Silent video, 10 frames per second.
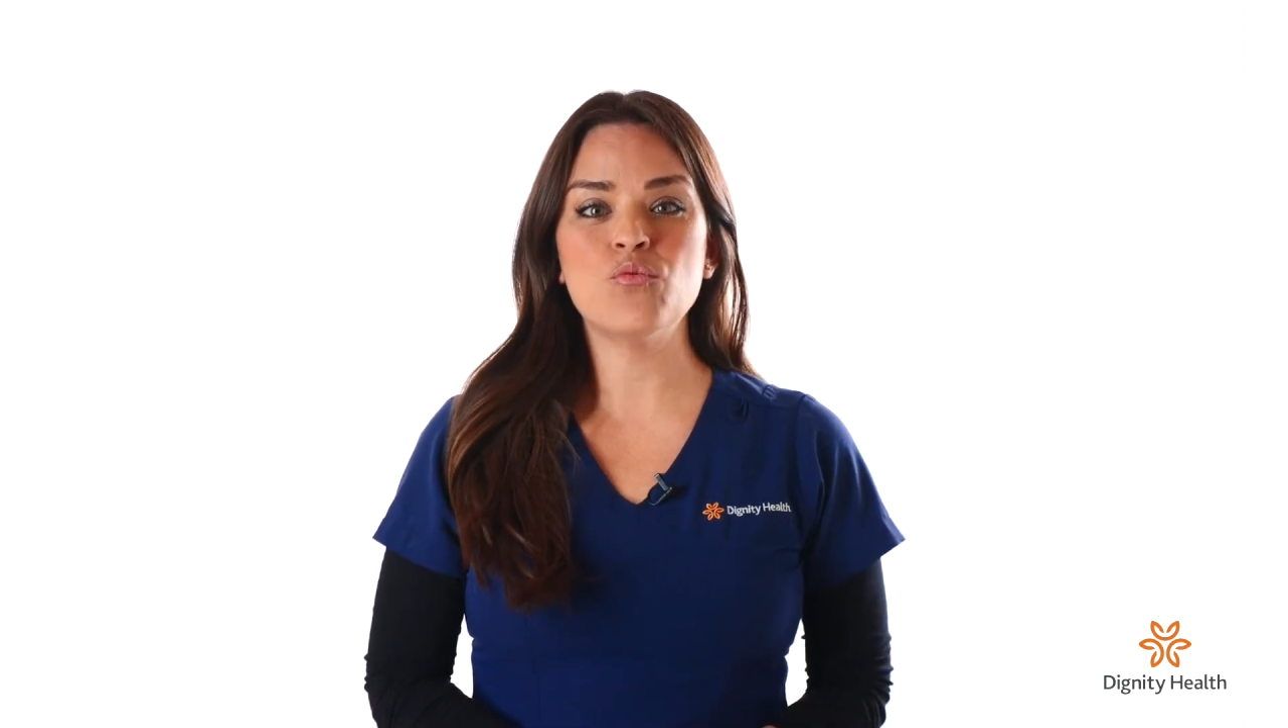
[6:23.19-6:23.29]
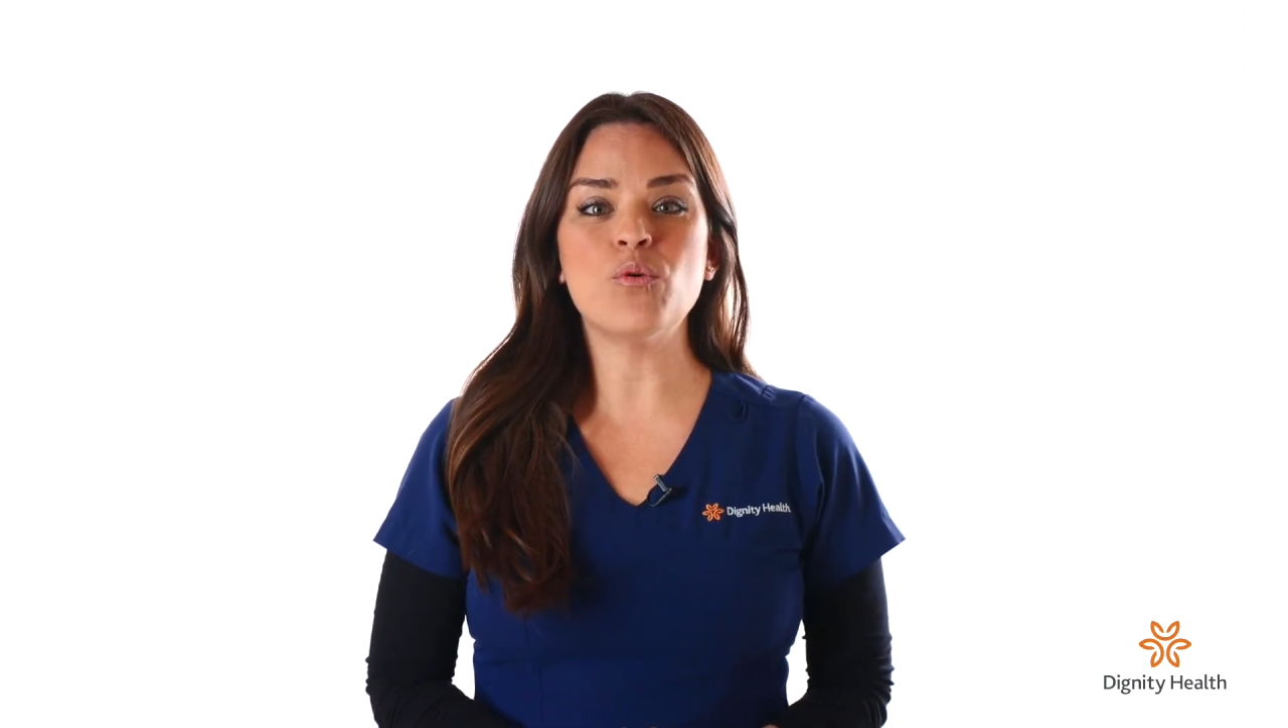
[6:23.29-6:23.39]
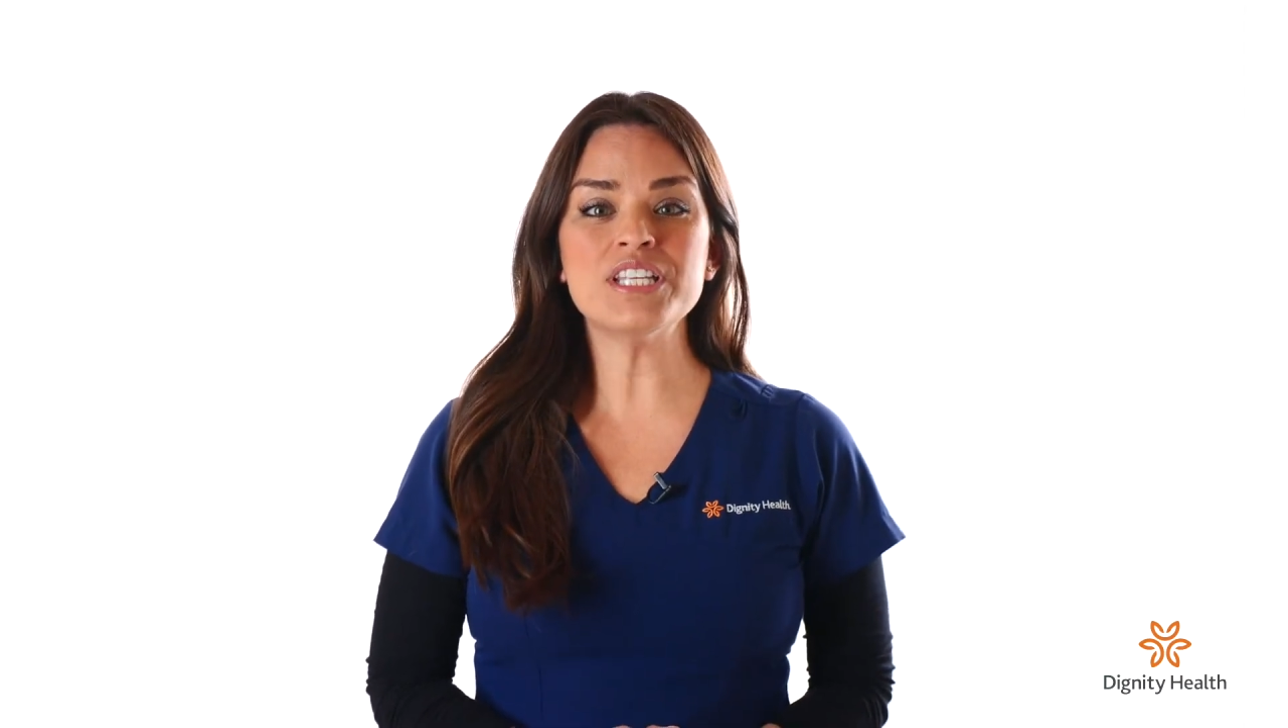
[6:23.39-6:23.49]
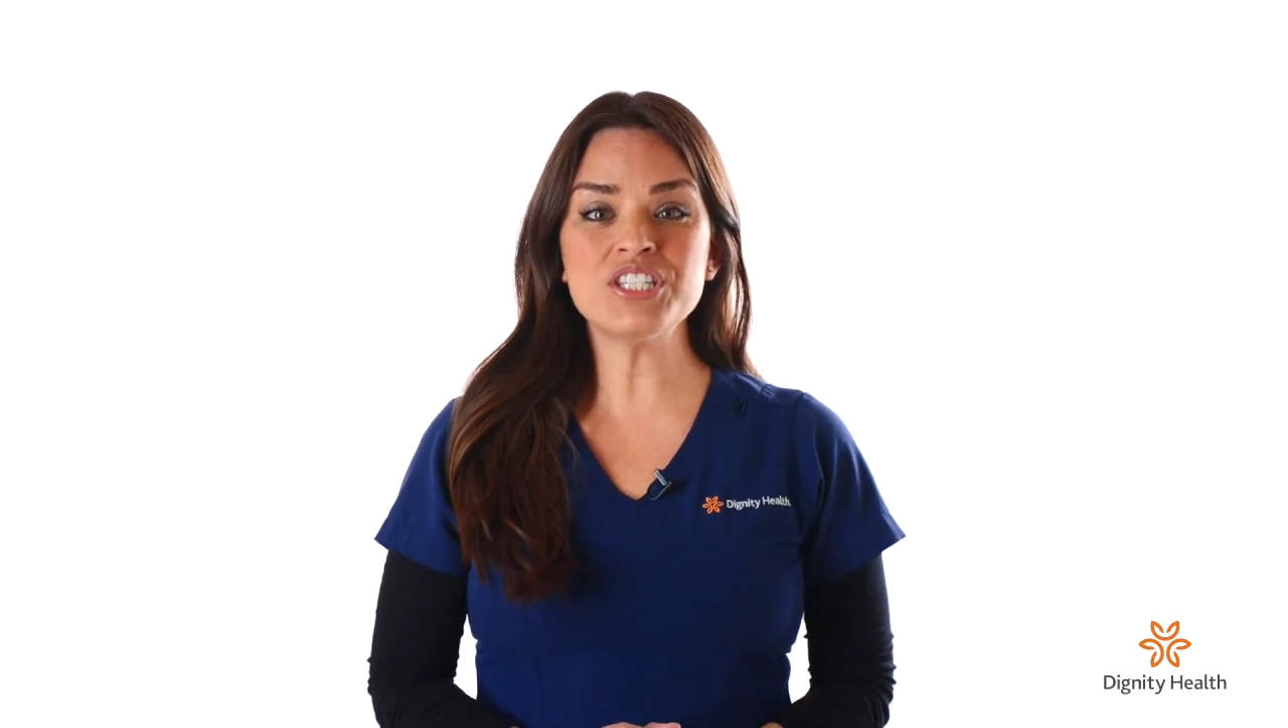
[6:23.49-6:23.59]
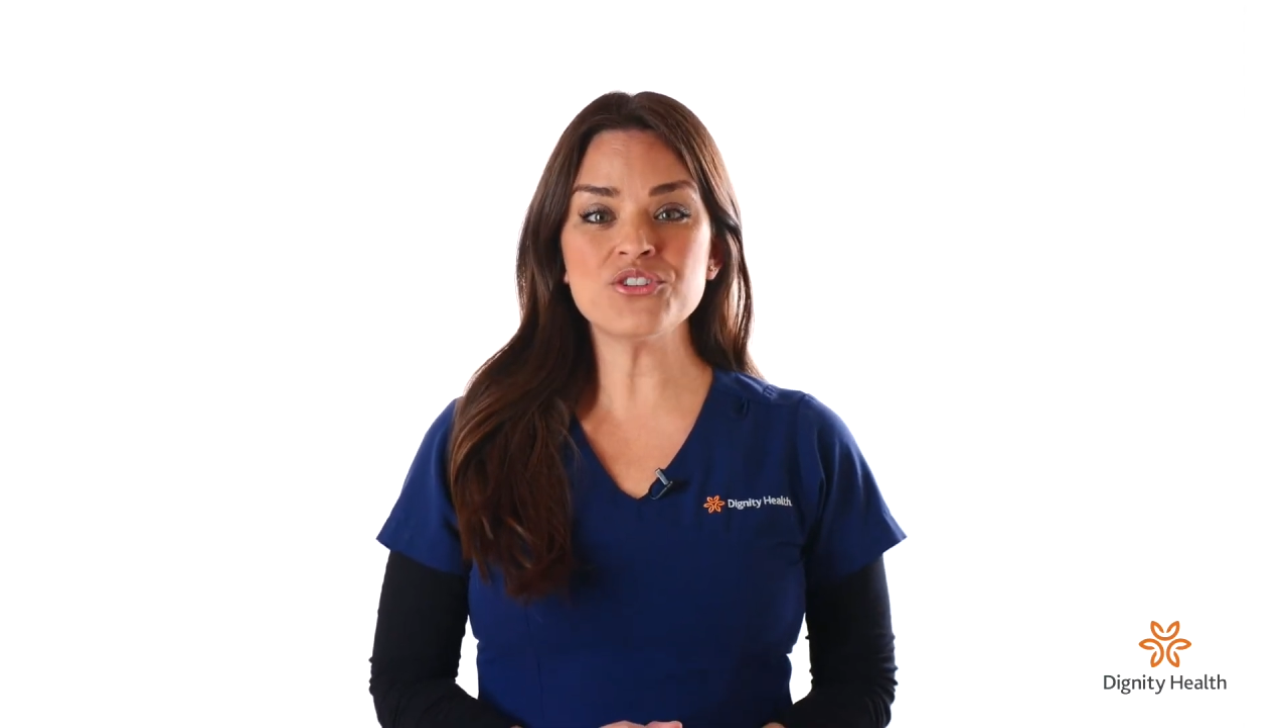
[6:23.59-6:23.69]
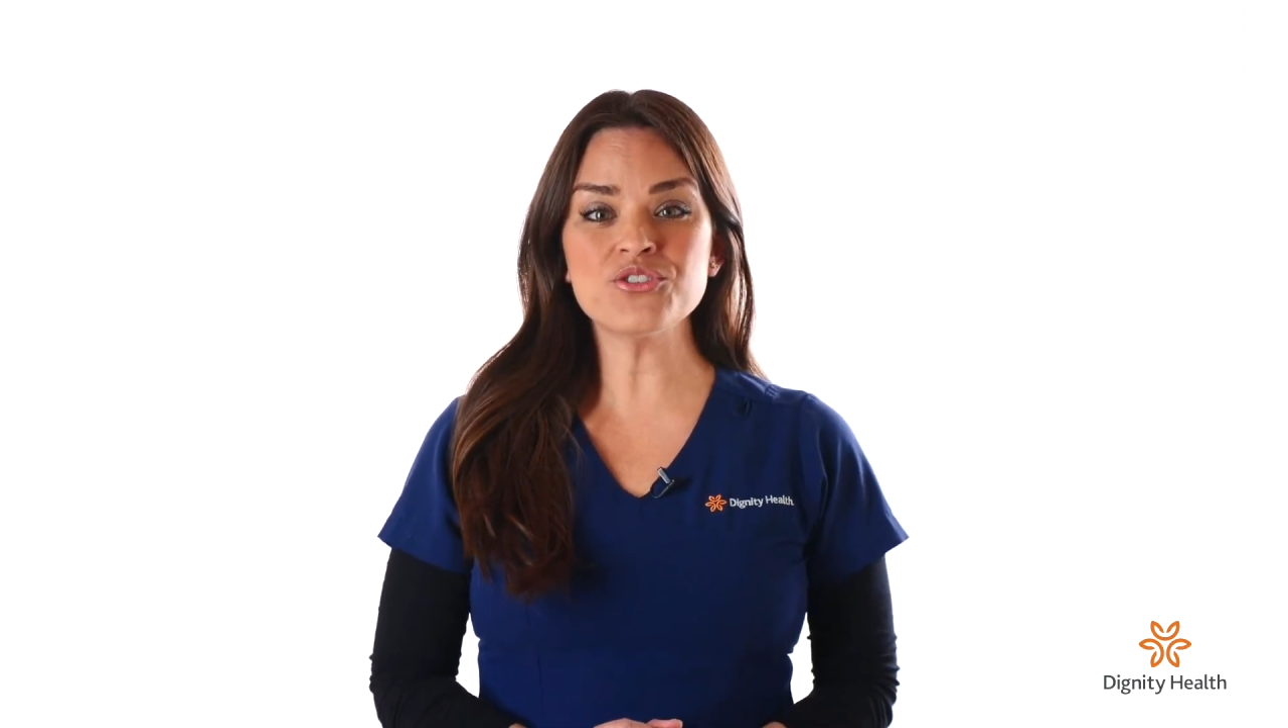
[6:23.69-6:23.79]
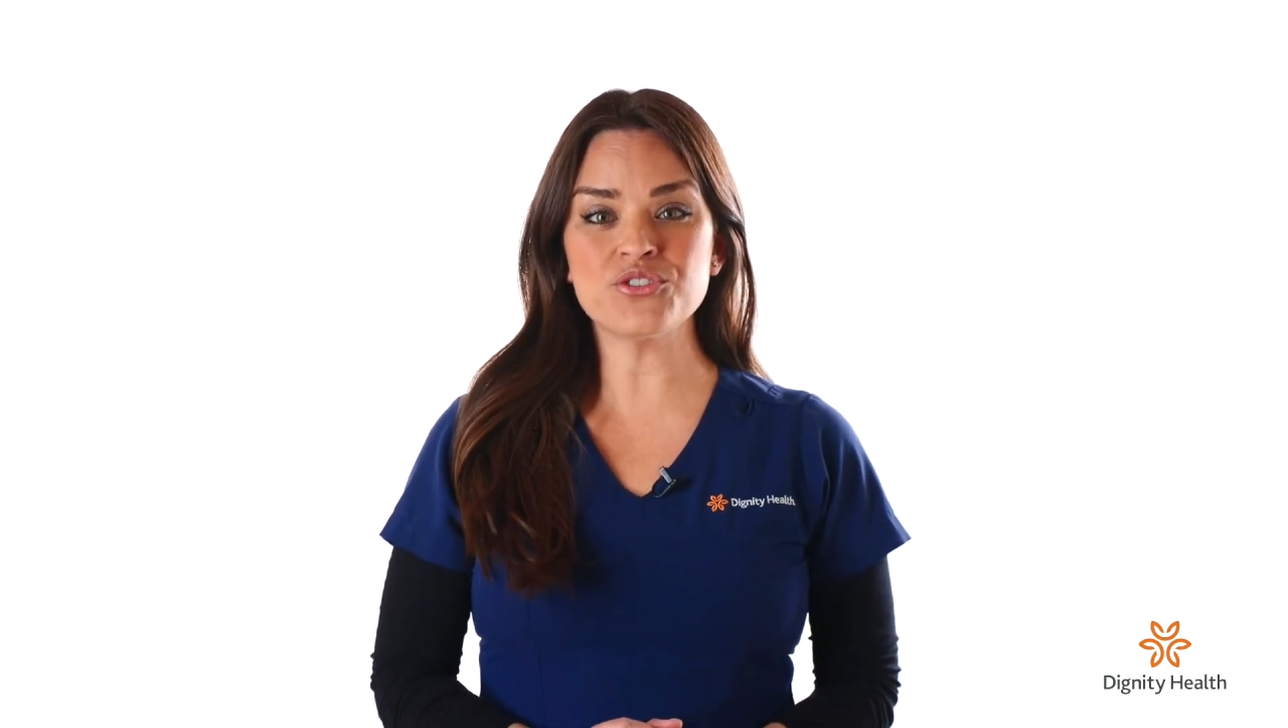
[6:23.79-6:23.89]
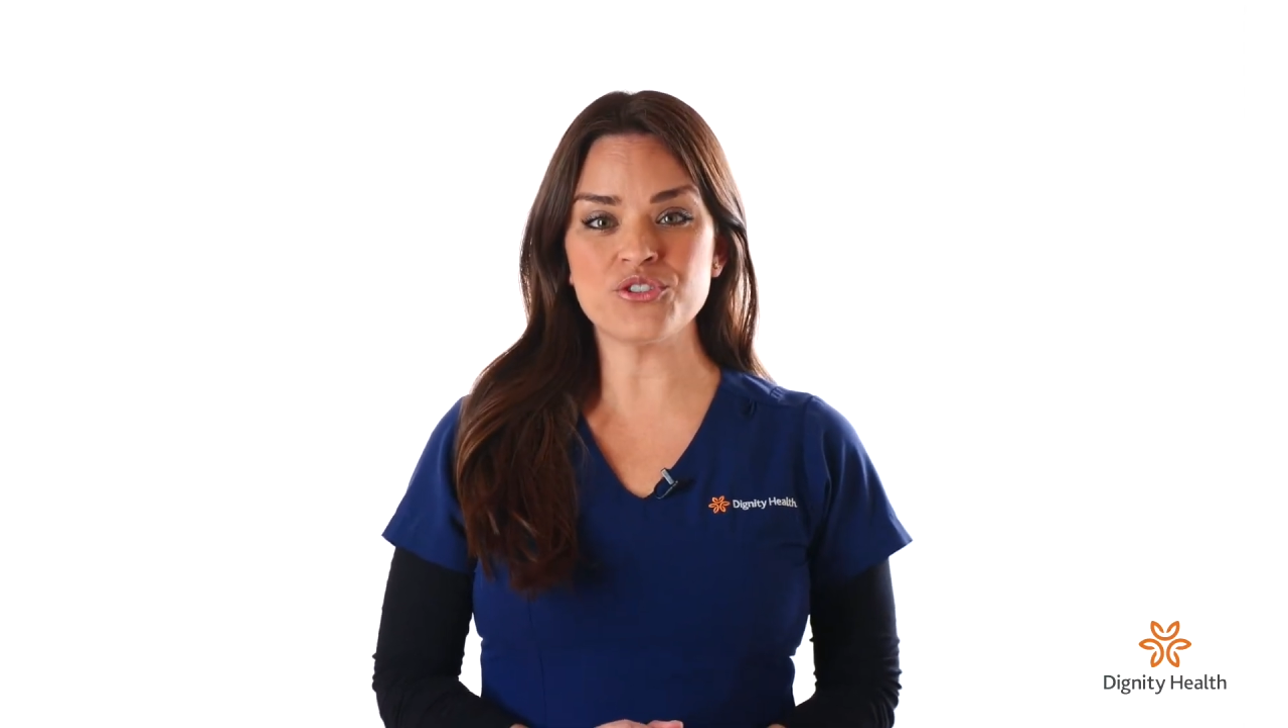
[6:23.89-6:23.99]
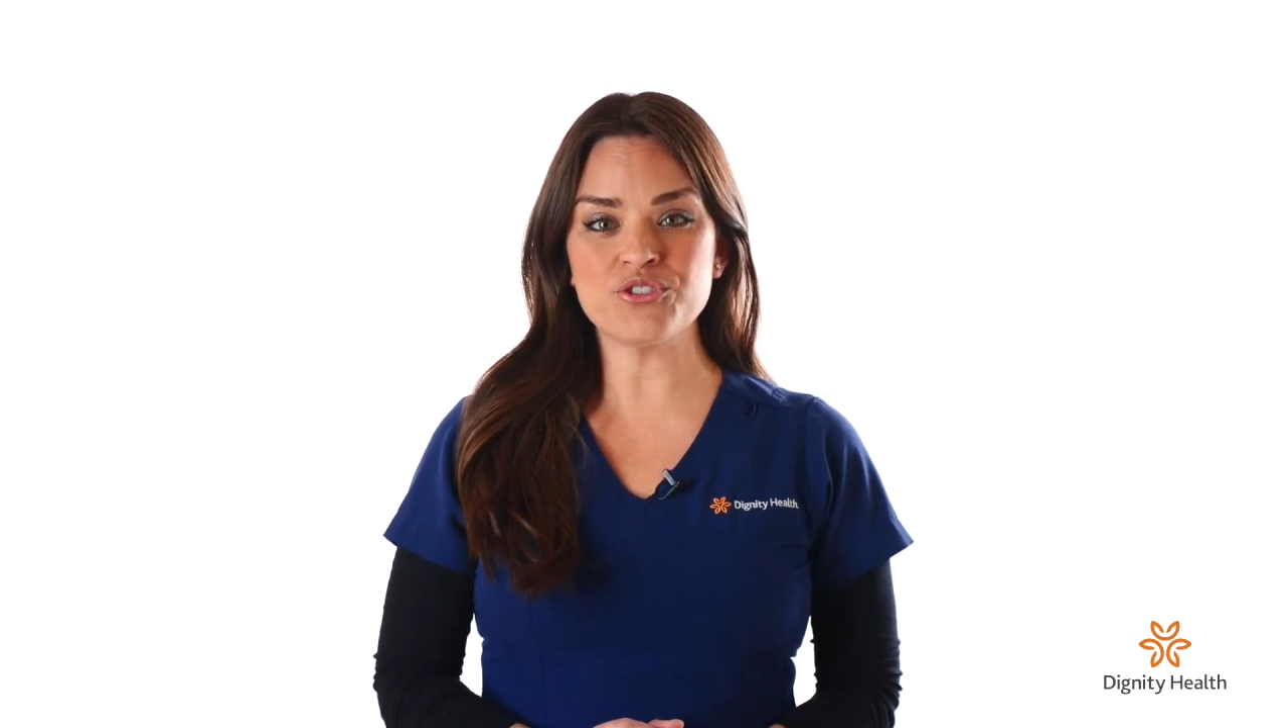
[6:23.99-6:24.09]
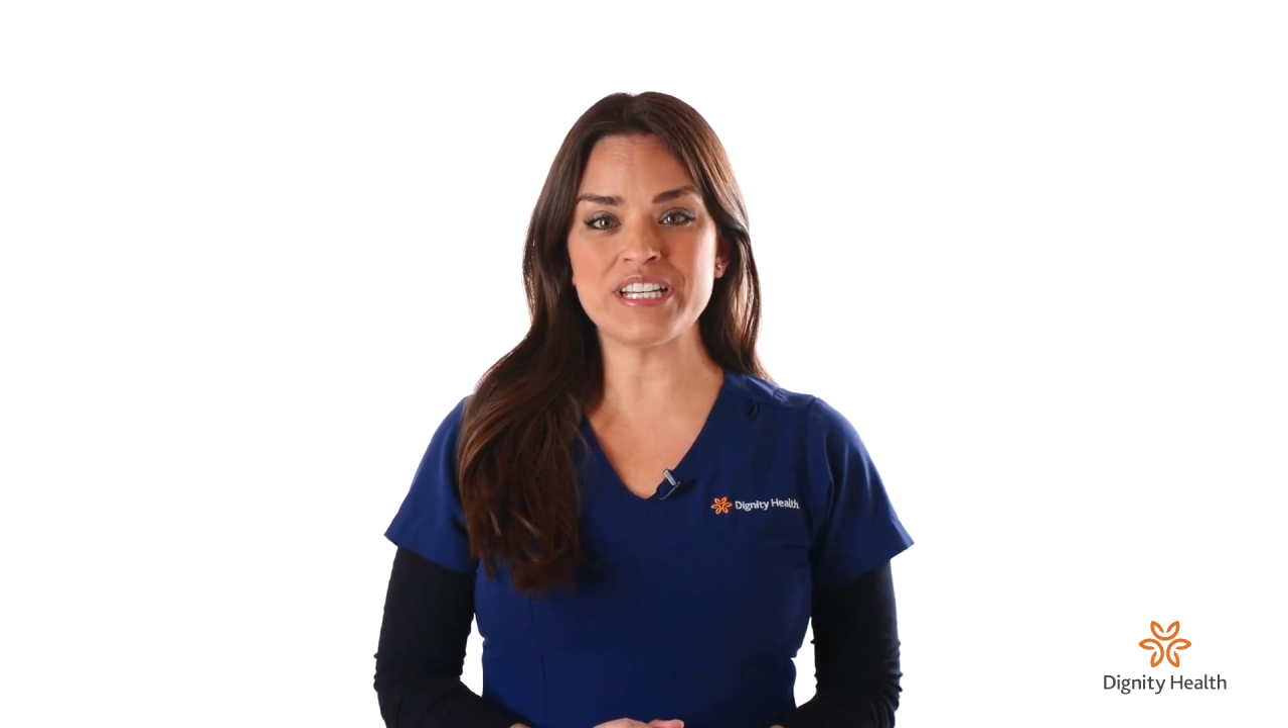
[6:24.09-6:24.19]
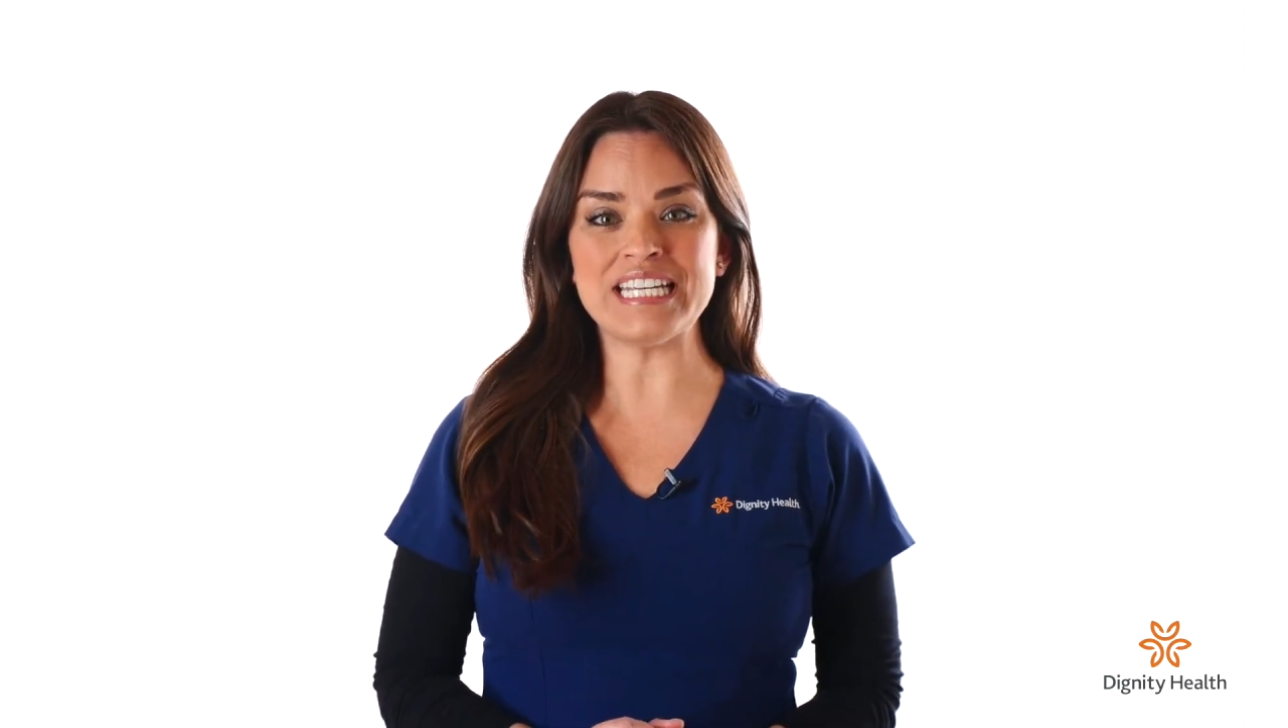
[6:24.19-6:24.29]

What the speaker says: Once your surgery